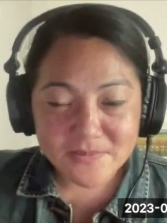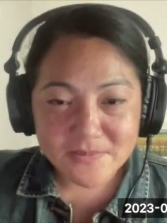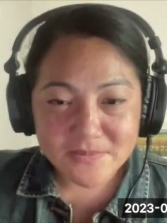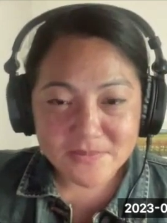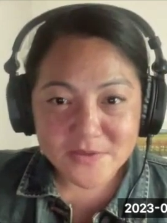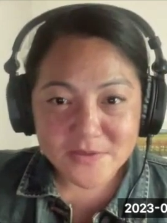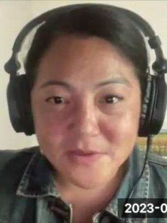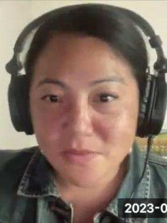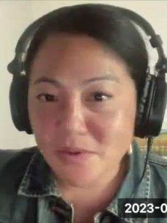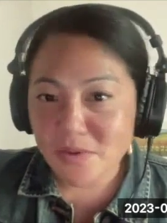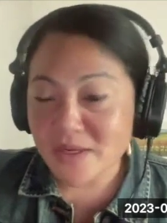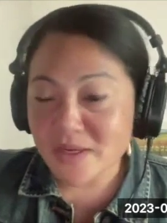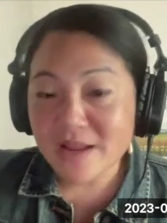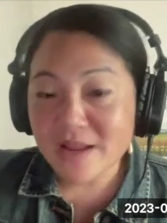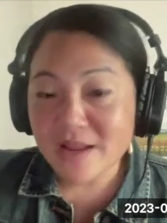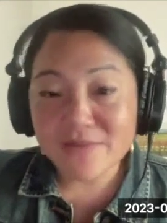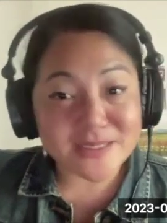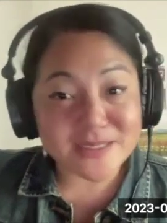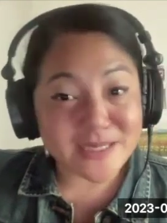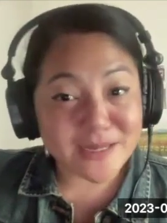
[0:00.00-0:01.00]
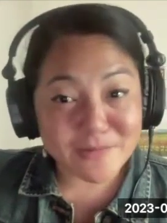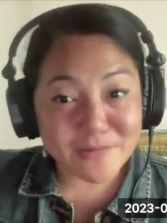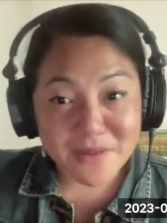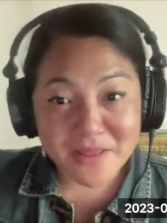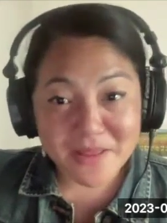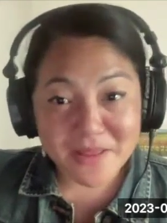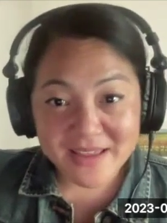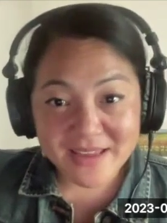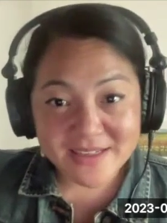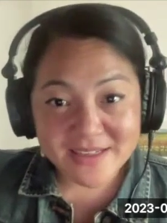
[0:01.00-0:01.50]
So we're never done
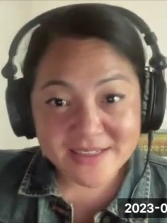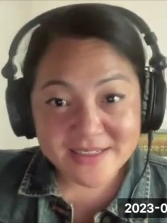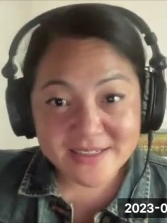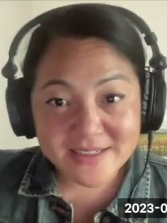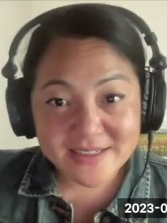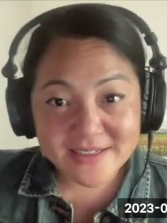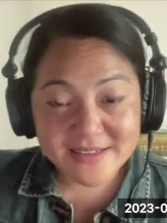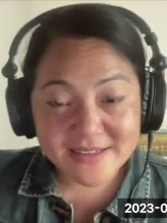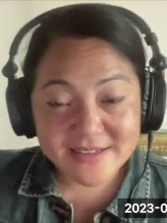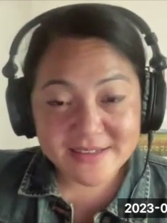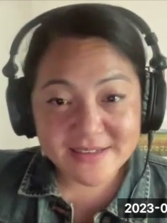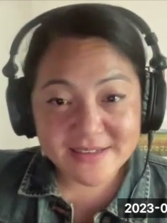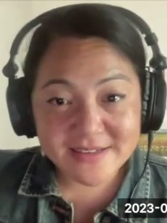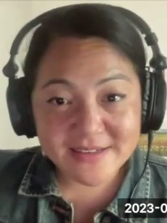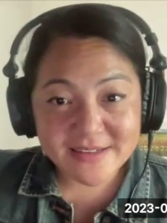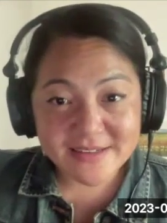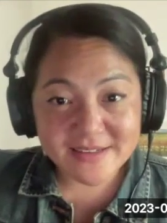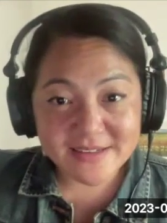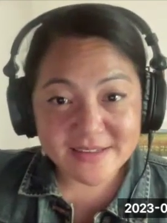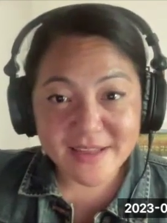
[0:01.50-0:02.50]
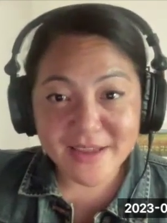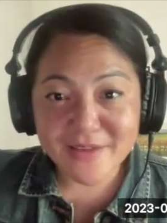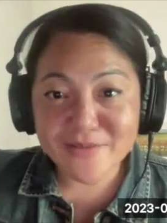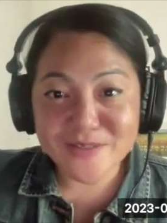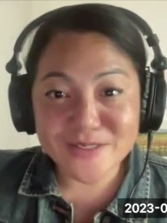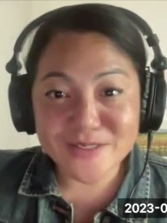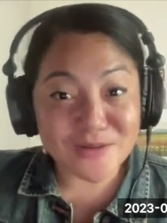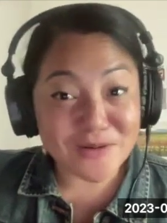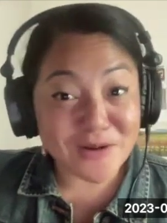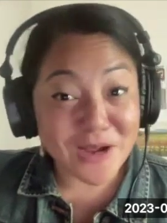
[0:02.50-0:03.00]
with it. Life
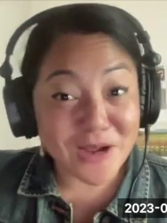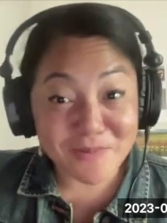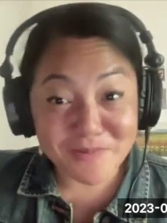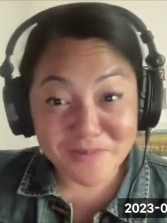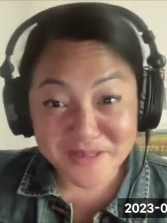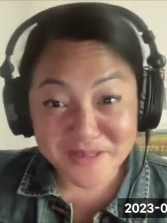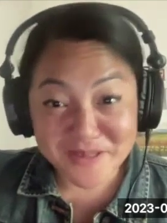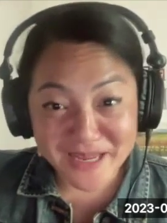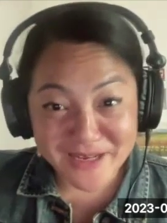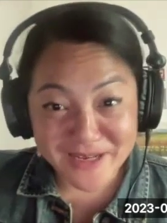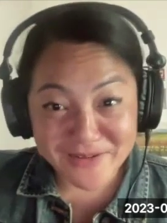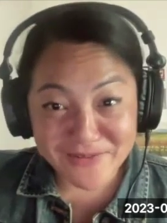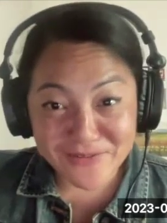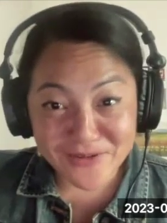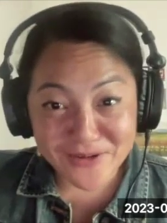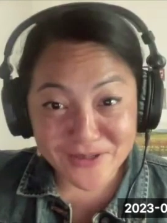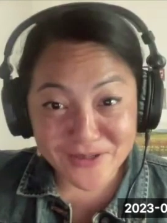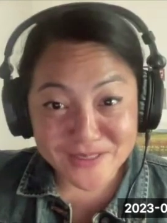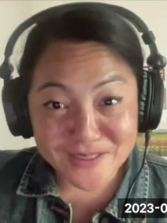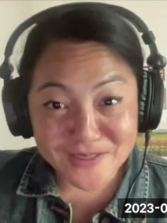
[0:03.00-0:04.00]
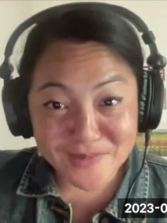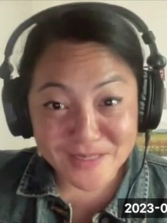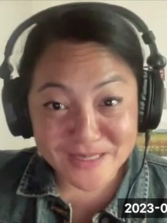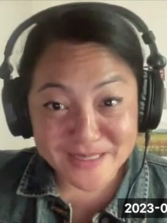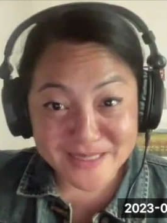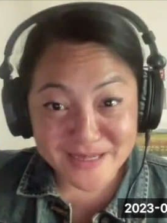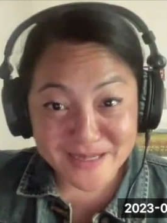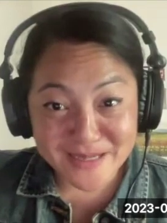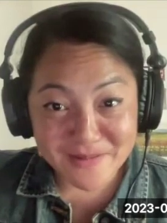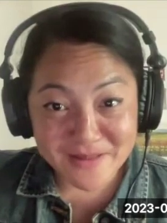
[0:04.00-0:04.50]
is too complicated for us to be
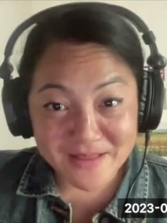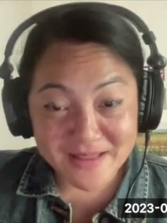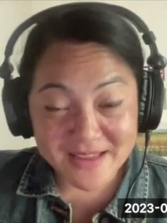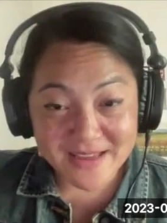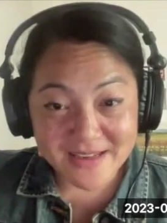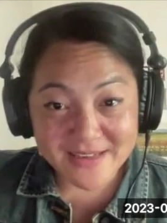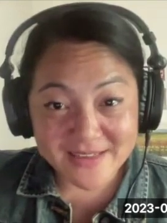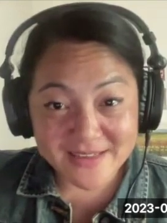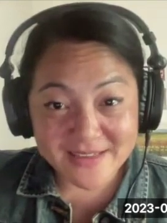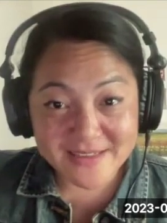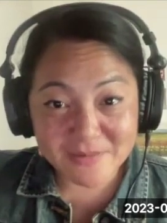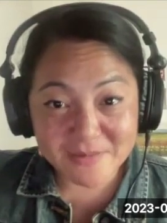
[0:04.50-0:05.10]
done with it.